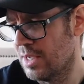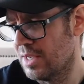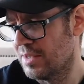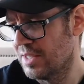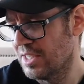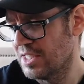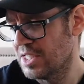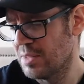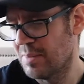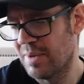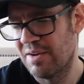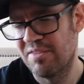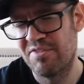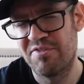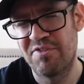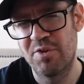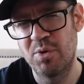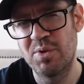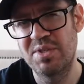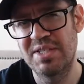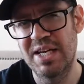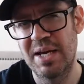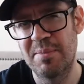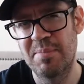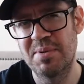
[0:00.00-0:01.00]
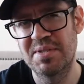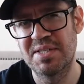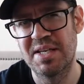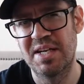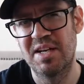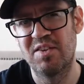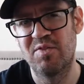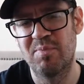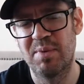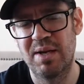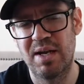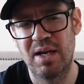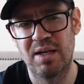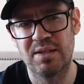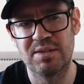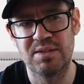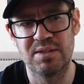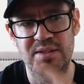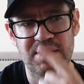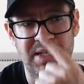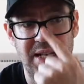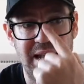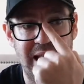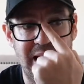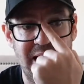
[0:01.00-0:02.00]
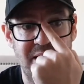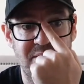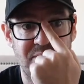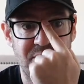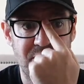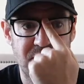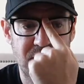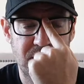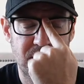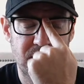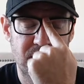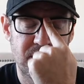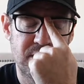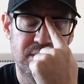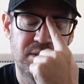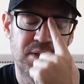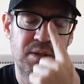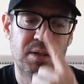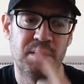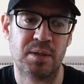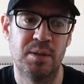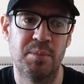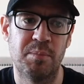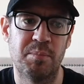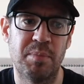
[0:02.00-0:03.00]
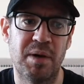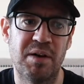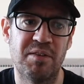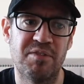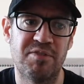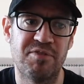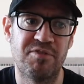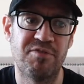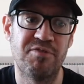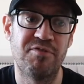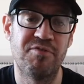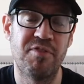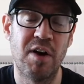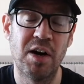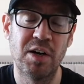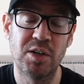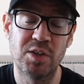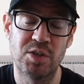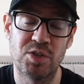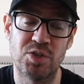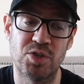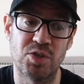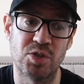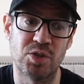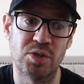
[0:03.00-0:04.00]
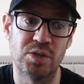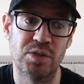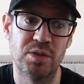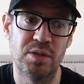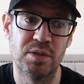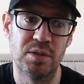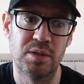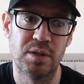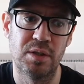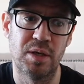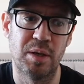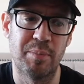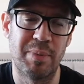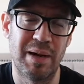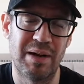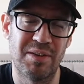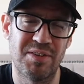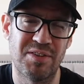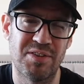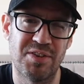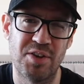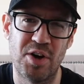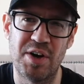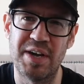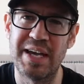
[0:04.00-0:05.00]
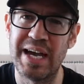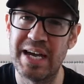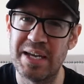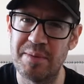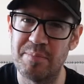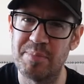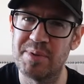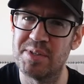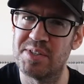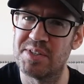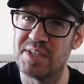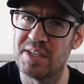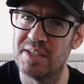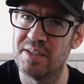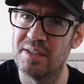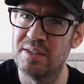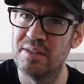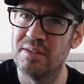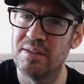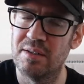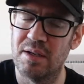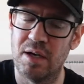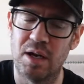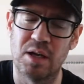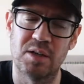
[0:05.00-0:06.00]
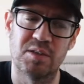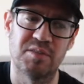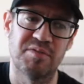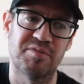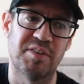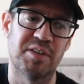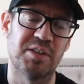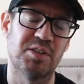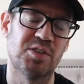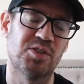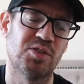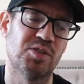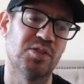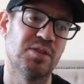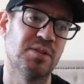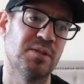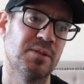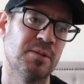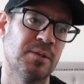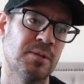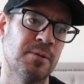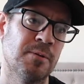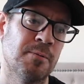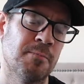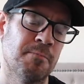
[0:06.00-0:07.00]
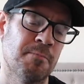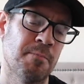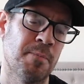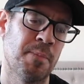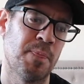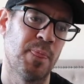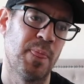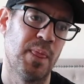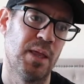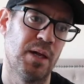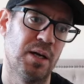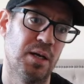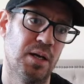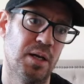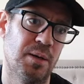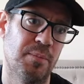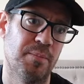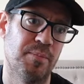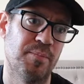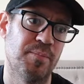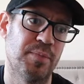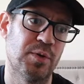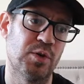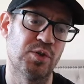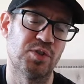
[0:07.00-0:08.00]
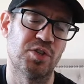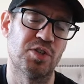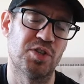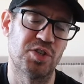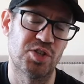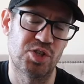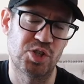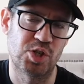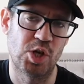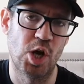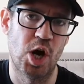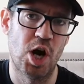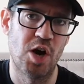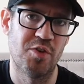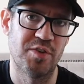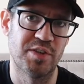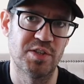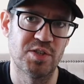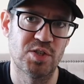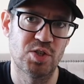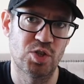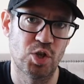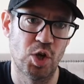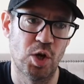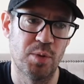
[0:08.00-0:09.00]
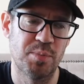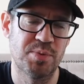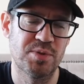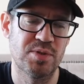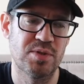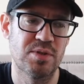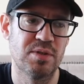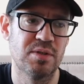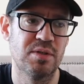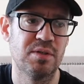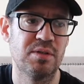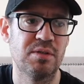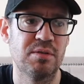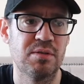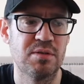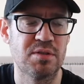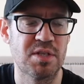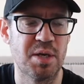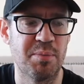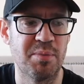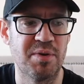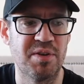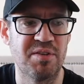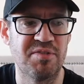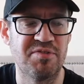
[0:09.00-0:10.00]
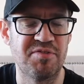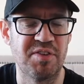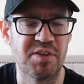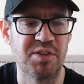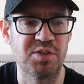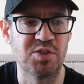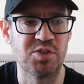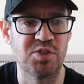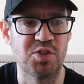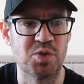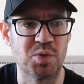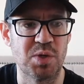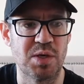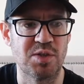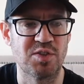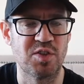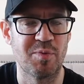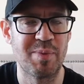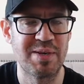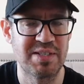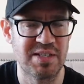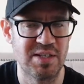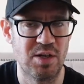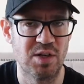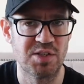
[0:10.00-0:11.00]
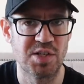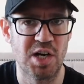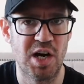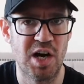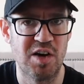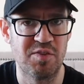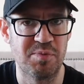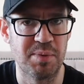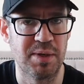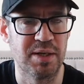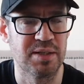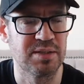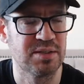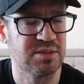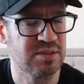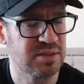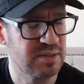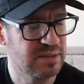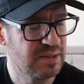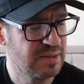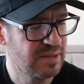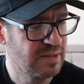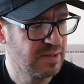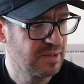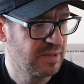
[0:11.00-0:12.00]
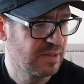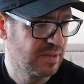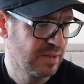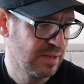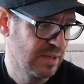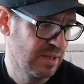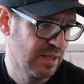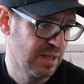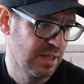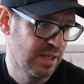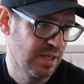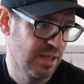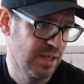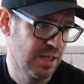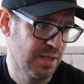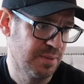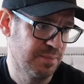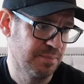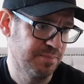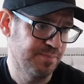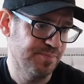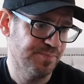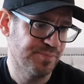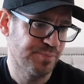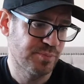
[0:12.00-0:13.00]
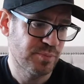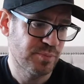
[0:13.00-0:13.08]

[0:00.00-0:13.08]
I think it's about 48% of my lungs left, but function about 38% lung function, because of the scarring stops some of the function as well. So I've basically lost half my lungs.